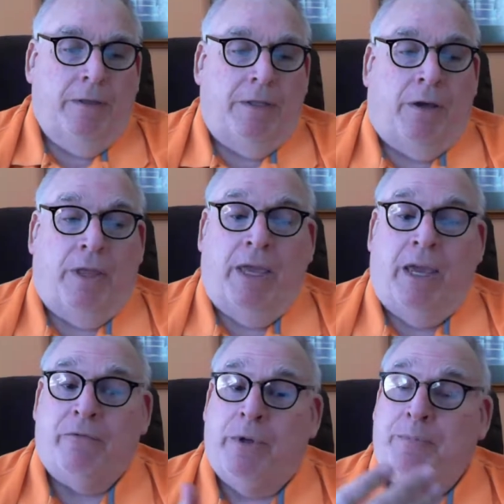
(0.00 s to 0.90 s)
Now, they
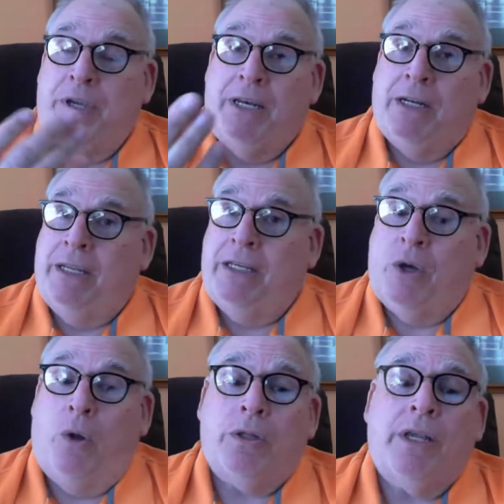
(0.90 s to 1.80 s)
have repeatedly
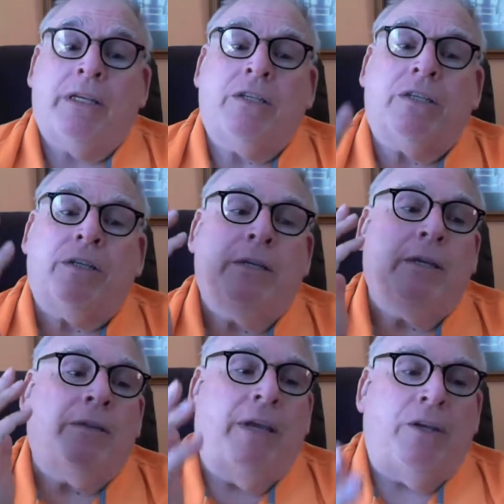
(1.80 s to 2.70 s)
told us
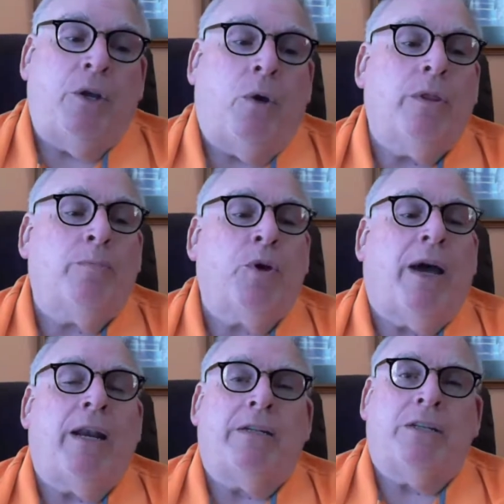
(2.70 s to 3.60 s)
they know the
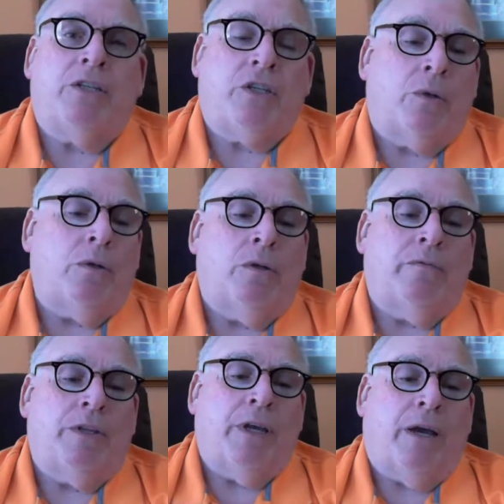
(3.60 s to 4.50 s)
product is sold
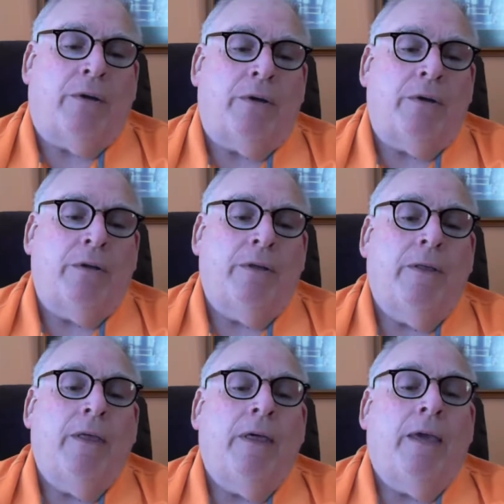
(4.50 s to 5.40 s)
over the counter
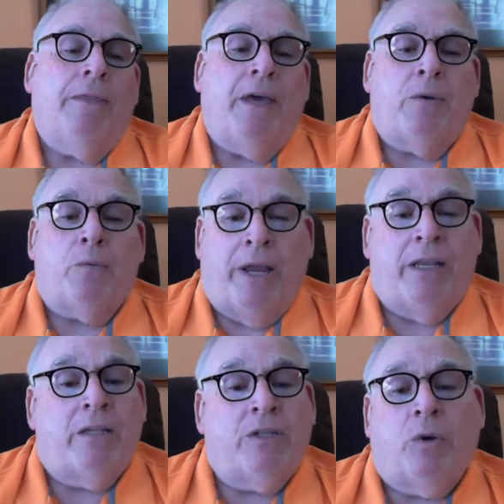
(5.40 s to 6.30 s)
and that
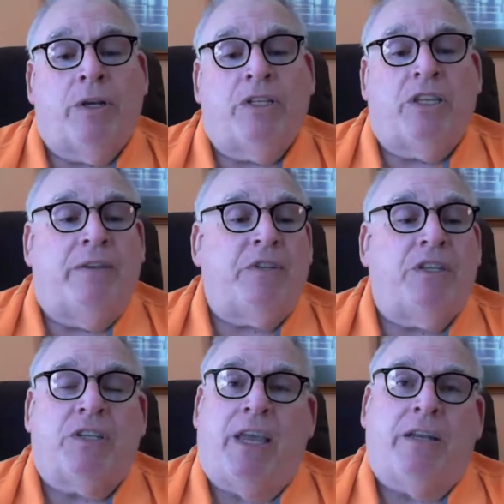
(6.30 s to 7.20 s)
regulatory safety
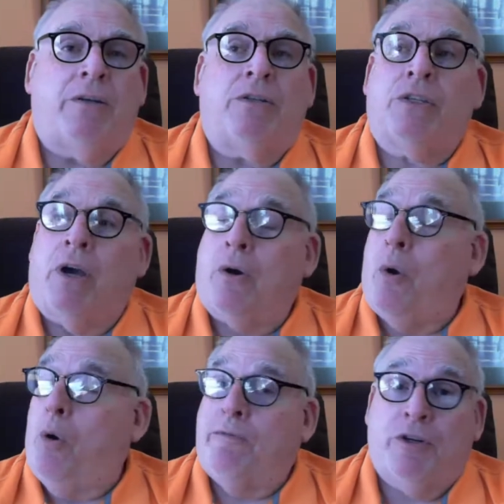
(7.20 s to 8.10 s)
standards
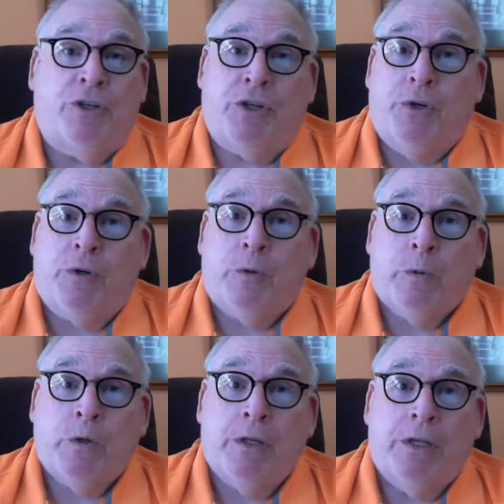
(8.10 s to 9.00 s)
are
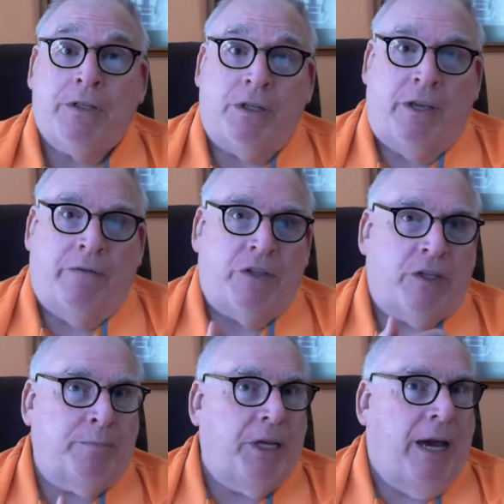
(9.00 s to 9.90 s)
overdue to give us
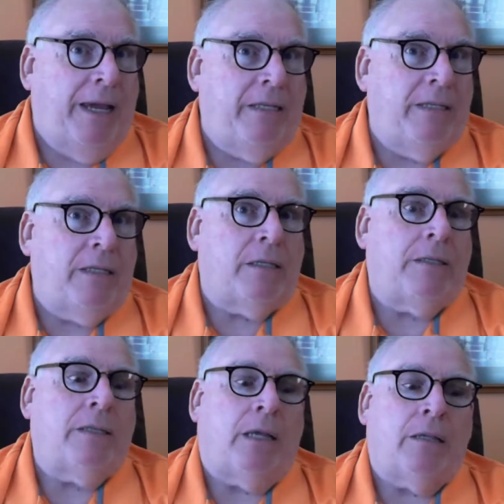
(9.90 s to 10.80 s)
some guidance
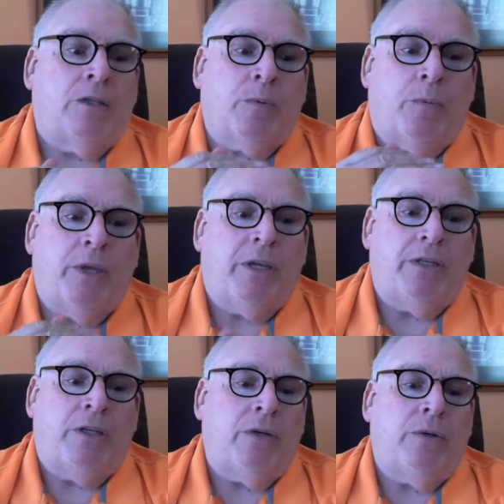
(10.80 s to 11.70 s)
and tell us what we
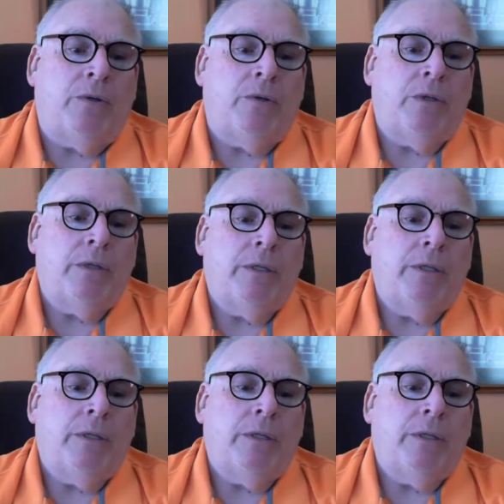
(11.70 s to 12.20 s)
can do.